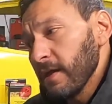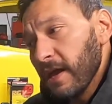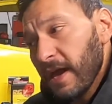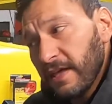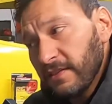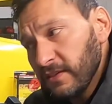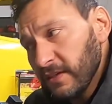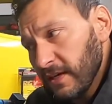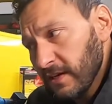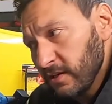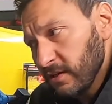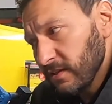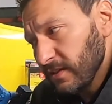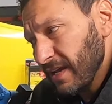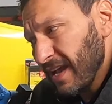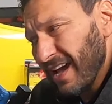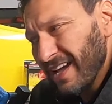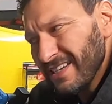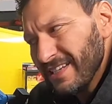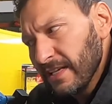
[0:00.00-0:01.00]
At the end of the
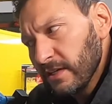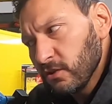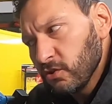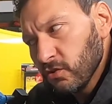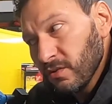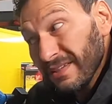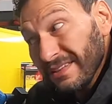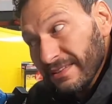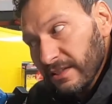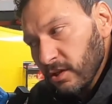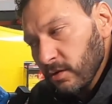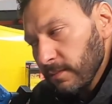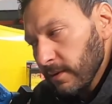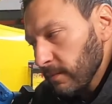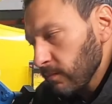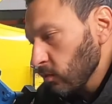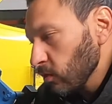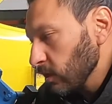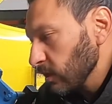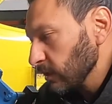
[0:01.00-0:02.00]
day, I need to do a little
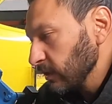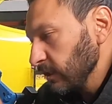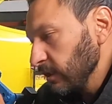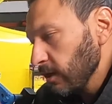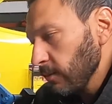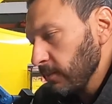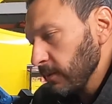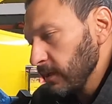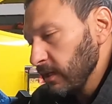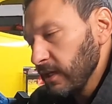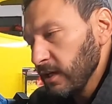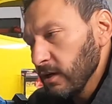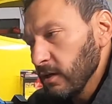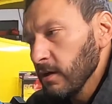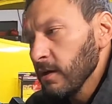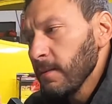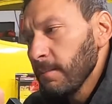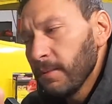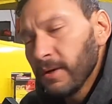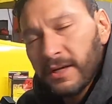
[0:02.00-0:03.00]
bit more cleanup in
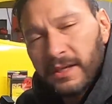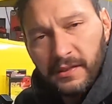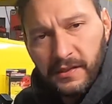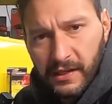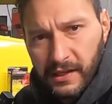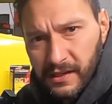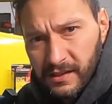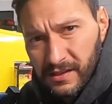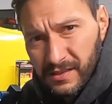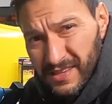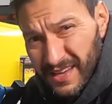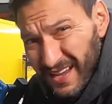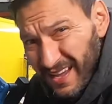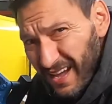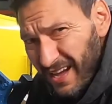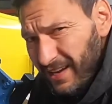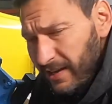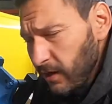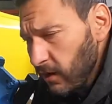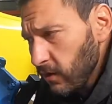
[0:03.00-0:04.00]
here, but at the end of the day,
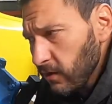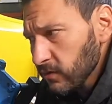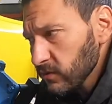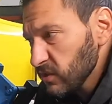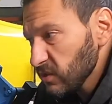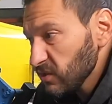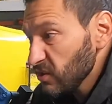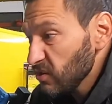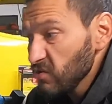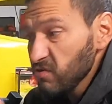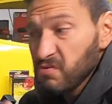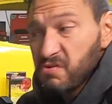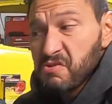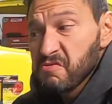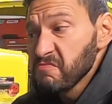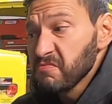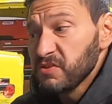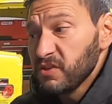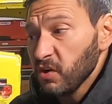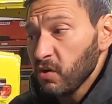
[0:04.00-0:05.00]
I also
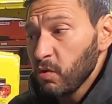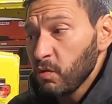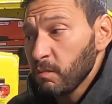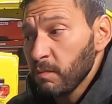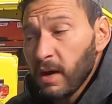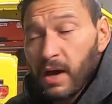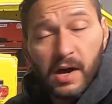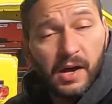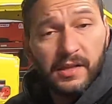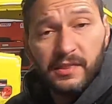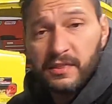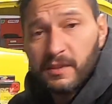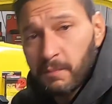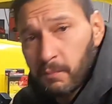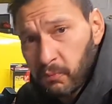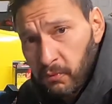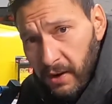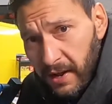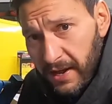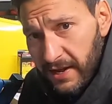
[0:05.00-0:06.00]
don't mind the
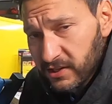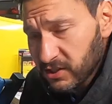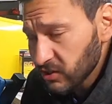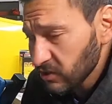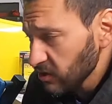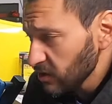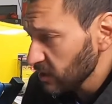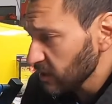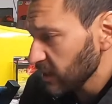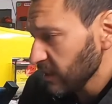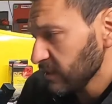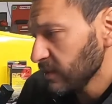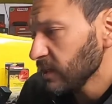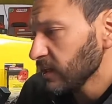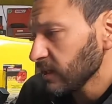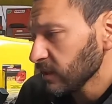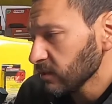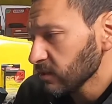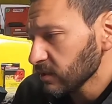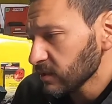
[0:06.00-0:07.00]
brass look. I
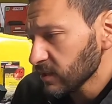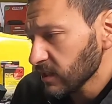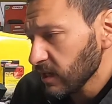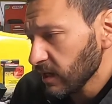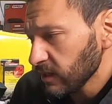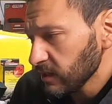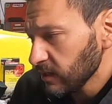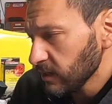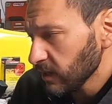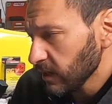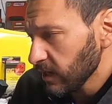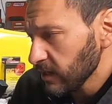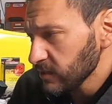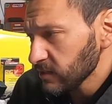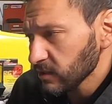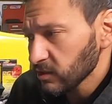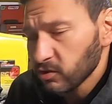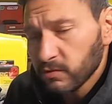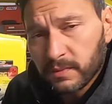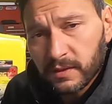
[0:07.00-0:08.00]
think it looks kind of nice,
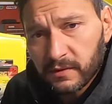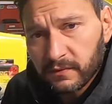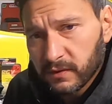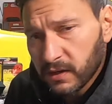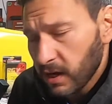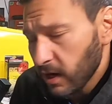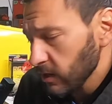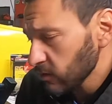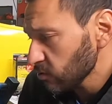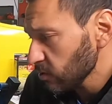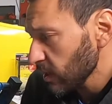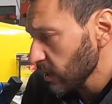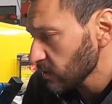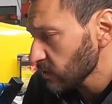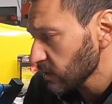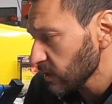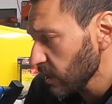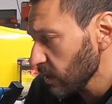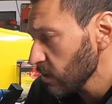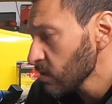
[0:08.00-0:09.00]
a little bit of a
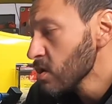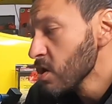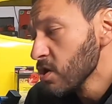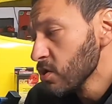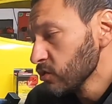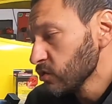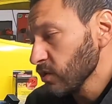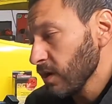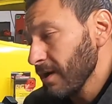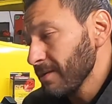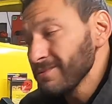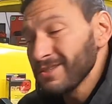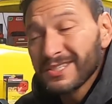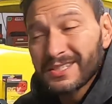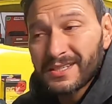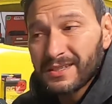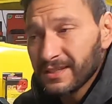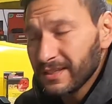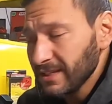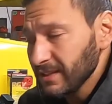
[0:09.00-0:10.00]
contrast there. So I'm just
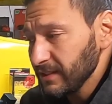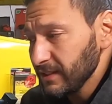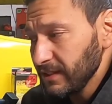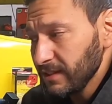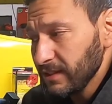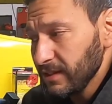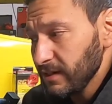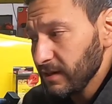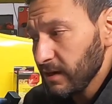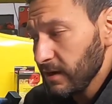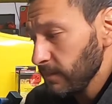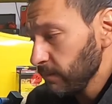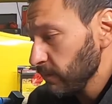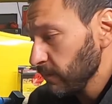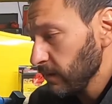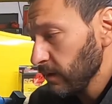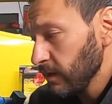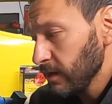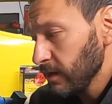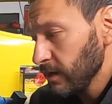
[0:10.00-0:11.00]
gonna clean it up,
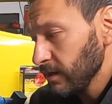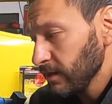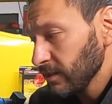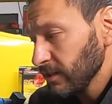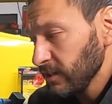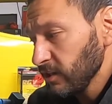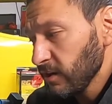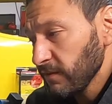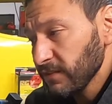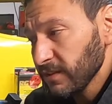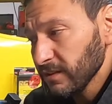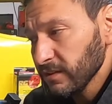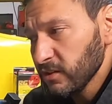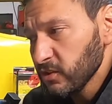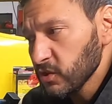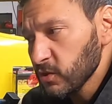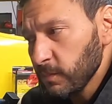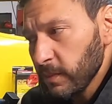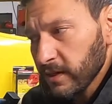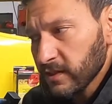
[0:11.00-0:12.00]
clean off the
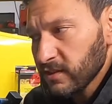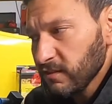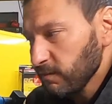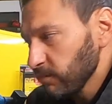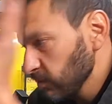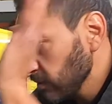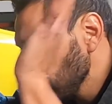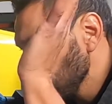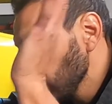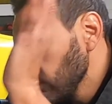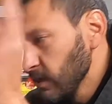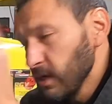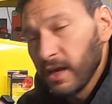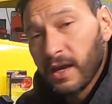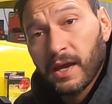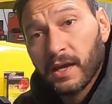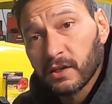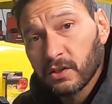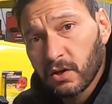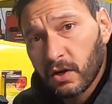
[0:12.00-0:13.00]
little specks of blue
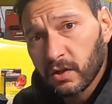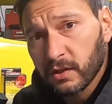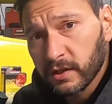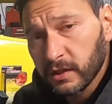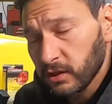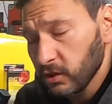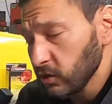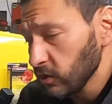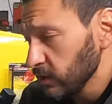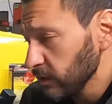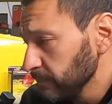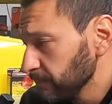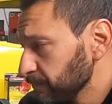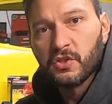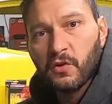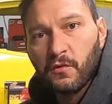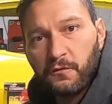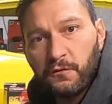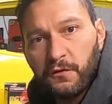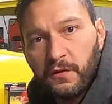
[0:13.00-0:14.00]
and call it good.
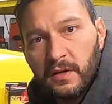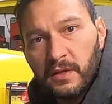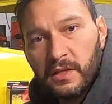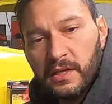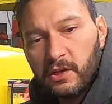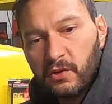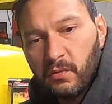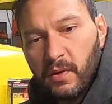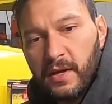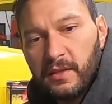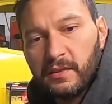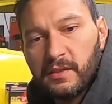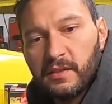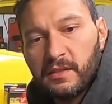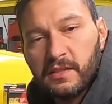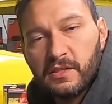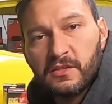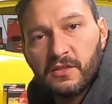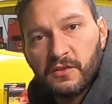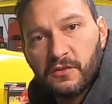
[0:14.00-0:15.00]
So feeling great that
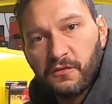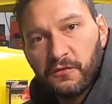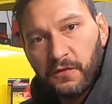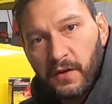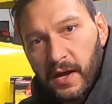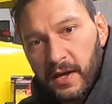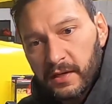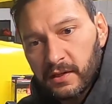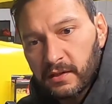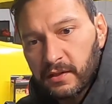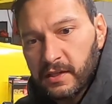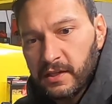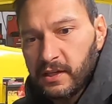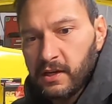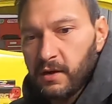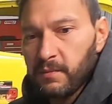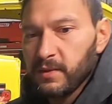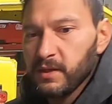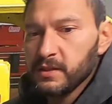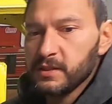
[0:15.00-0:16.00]
this is finally
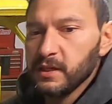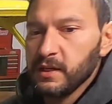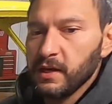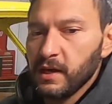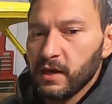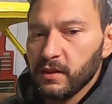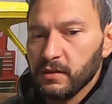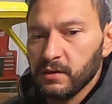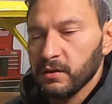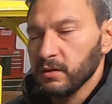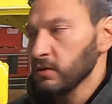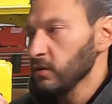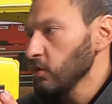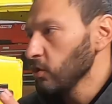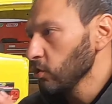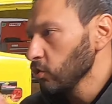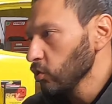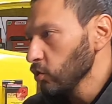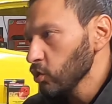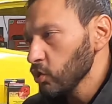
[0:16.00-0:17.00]
coming together.
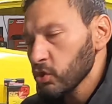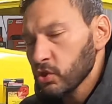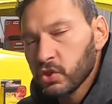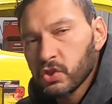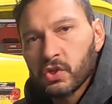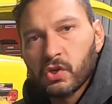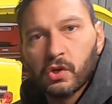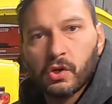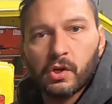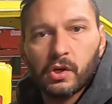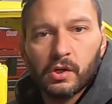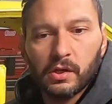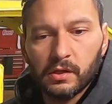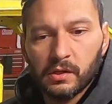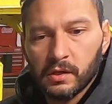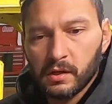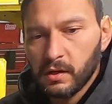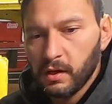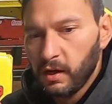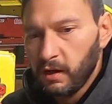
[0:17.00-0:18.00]
Looks
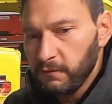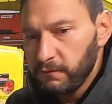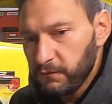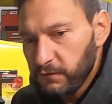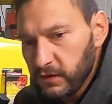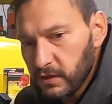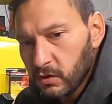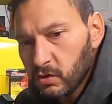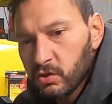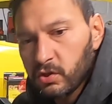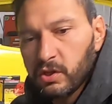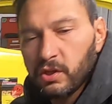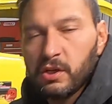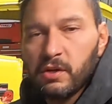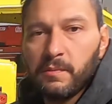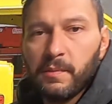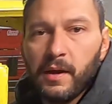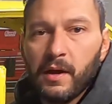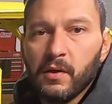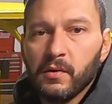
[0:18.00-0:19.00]
good, I feel good
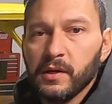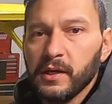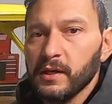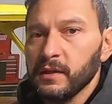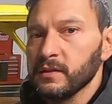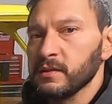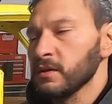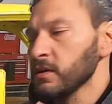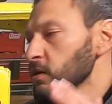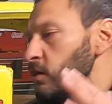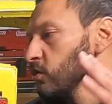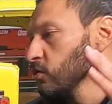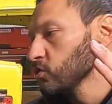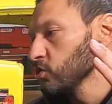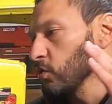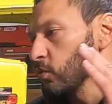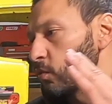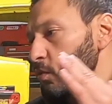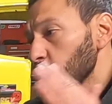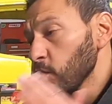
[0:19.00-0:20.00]
about it.
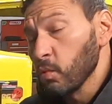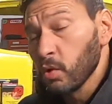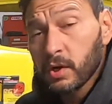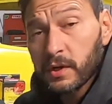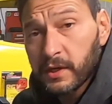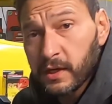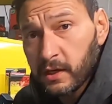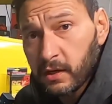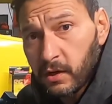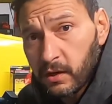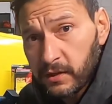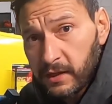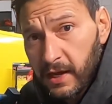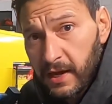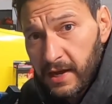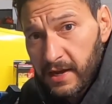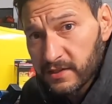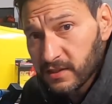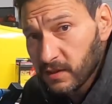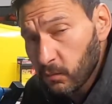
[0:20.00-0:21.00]
So we're working on the
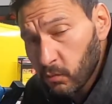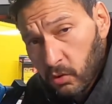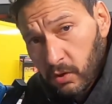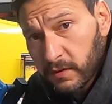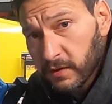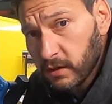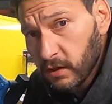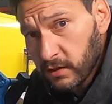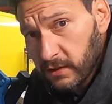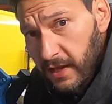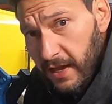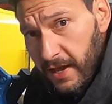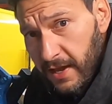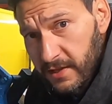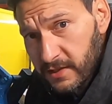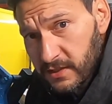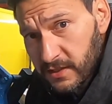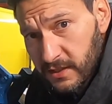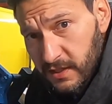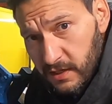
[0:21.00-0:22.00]
heads. I'm working on the
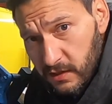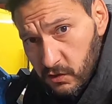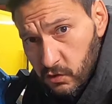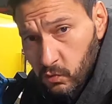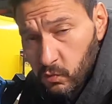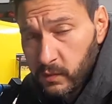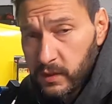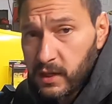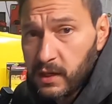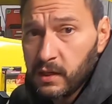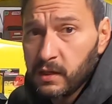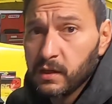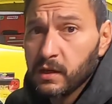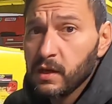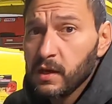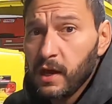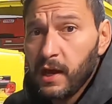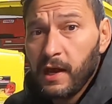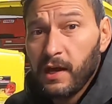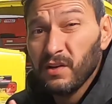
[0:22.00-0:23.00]
heads this week,
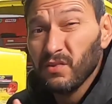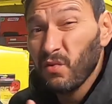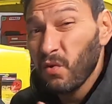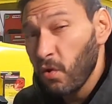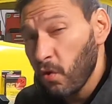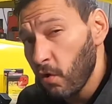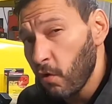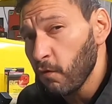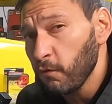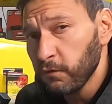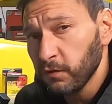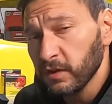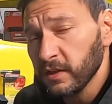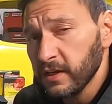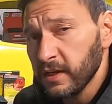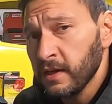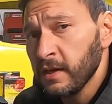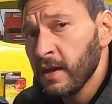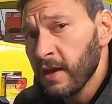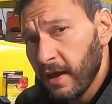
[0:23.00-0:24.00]
and we'll
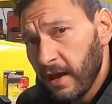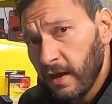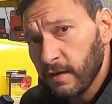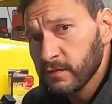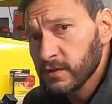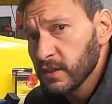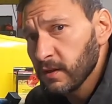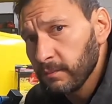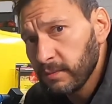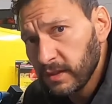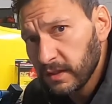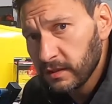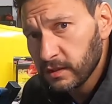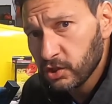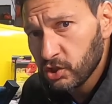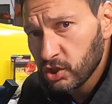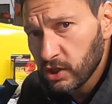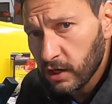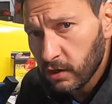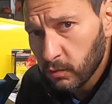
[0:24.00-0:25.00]
hopefully have something to
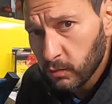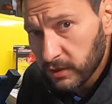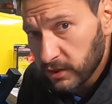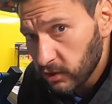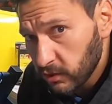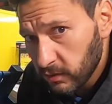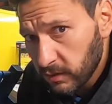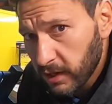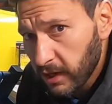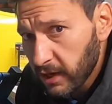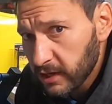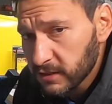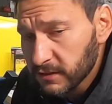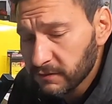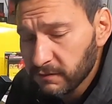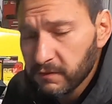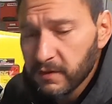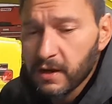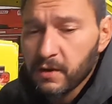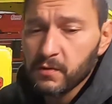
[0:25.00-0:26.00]
share with you guys
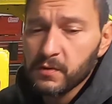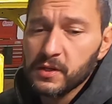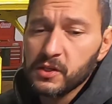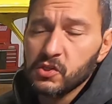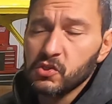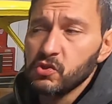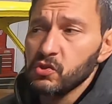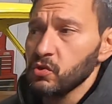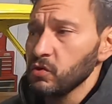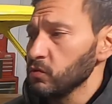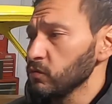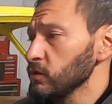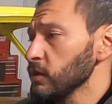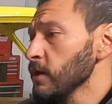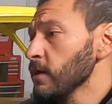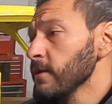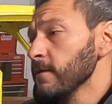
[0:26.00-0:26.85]
very soon.